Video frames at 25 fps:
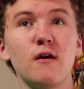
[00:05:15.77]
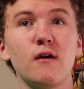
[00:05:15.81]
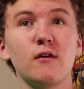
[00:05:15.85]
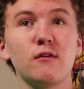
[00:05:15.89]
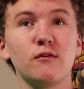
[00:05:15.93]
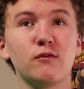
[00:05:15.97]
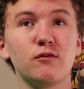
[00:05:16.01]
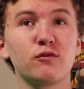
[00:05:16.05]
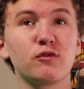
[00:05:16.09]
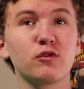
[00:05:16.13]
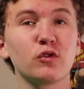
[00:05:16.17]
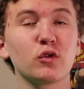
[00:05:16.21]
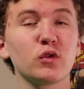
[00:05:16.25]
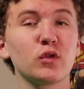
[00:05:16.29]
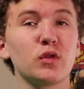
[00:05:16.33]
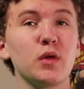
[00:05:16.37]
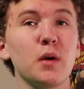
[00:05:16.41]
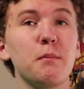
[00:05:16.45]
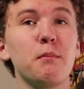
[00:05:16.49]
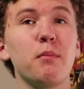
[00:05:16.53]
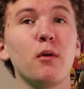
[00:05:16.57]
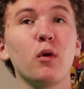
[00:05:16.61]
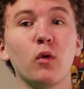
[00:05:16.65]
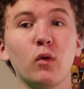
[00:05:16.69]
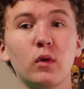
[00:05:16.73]
for the
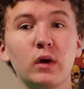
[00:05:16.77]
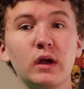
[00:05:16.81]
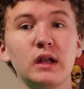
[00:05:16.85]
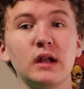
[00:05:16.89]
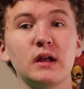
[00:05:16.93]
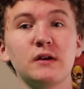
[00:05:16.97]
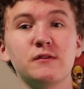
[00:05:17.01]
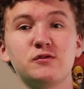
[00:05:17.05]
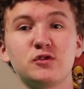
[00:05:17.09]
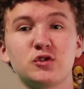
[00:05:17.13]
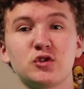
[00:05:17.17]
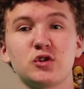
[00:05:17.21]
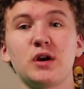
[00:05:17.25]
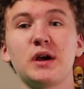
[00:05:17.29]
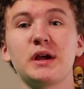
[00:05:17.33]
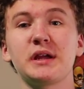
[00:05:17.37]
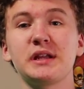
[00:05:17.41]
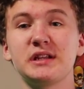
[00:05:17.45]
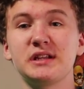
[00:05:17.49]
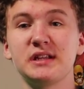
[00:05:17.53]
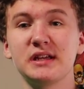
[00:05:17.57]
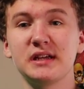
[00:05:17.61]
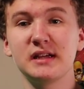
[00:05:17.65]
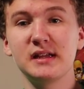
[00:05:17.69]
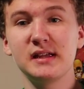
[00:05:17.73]
point of
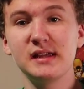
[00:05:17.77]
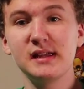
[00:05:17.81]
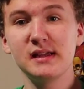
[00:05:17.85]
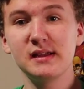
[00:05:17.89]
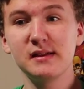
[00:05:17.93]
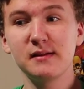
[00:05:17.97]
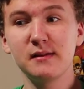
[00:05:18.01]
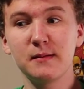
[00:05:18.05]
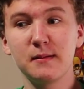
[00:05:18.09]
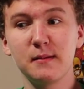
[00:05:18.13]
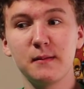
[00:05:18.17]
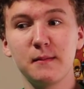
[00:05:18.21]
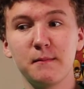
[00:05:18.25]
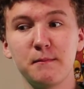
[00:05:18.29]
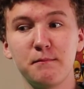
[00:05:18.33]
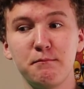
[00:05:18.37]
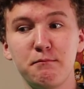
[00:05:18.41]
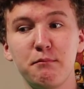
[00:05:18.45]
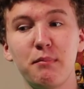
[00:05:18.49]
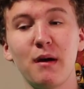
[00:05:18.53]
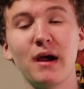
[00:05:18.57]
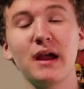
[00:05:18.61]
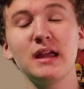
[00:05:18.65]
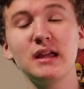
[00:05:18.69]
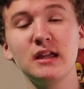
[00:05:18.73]
trying to
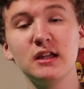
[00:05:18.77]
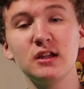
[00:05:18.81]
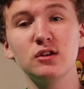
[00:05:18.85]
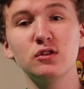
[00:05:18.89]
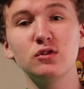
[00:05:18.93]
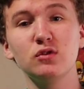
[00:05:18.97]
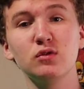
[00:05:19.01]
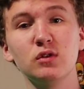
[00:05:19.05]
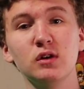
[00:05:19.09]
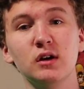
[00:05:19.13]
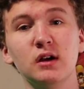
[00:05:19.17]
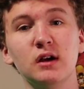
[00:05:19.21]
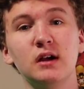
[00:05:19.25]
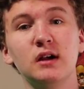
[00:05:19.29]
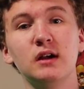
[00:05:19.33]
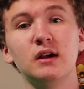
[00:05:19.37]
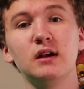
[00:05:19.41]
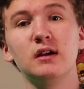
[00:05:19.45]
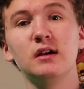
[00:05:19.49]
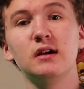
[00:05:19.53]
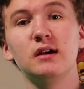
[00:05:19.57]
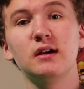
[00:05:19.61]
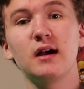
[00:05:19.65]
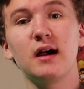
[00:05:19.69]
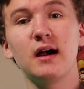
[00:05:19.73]
bite you.
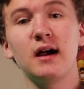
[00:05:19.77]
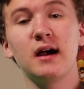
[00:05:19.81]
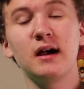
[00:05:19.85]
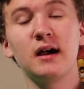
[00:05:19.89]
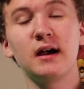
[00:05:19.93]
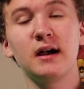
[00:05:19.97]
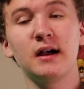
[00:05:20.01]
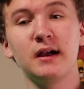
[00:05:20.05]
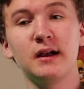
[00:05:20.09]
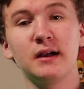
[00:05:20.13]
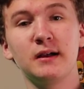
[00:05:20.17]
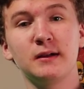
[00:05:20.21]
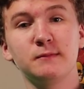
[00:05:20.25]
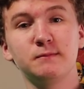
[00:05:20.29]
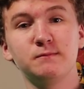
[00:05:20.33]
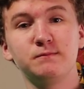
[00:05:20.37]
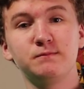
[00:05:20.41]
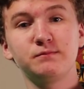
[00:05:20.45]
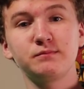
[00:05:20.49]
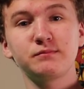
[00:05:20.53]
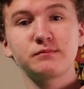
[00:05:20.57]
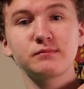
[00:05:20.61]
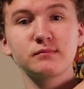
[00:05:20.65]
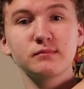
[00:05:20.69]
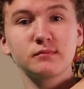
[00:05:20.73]
I
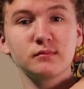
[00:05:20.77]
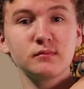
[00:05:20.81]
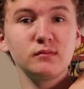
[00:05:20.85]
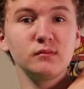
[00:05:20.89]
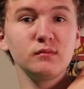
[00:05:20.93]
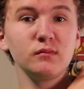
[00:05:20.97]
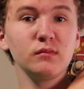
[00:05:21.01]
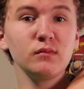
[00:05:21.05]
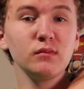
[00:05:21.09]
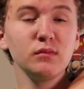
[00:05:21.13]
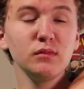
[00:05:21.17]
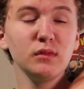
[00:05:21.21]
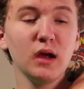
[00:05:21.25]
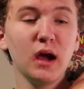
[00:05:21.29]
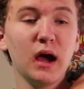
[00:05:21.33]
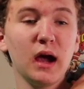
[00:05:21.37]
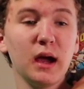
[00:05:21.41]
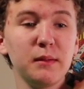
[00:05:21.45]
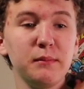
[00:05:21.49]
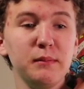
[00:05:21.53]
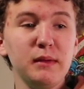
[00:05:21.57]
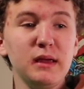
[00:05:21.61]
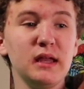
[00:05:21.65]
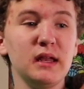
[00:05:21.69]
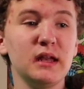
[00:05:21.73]

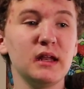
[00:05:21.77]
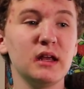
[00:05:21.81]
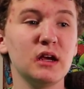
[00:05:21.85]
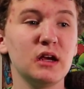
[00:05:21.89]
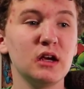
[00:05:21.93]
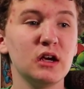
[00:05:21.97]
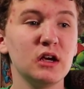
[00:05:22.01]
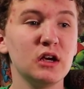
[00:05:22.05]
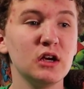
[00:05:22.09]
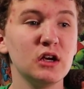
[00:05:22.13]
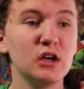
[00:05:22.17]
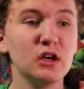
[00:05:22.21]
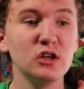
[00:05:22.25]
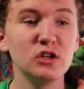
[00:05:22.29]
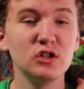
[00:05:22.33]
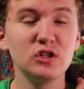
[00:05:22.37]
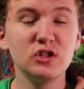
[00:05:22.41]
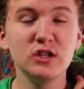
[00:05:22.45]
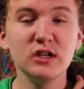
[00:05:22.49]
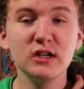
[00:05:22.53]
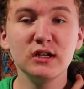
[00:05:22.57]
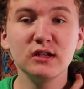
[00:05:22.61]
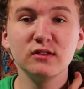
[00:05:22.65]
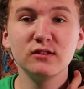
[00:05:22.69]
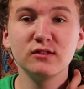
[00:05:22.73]
mean,
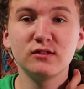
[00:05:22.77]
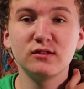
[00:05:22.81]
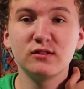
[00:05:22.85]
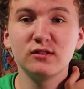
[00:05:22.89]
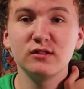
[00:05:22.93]
she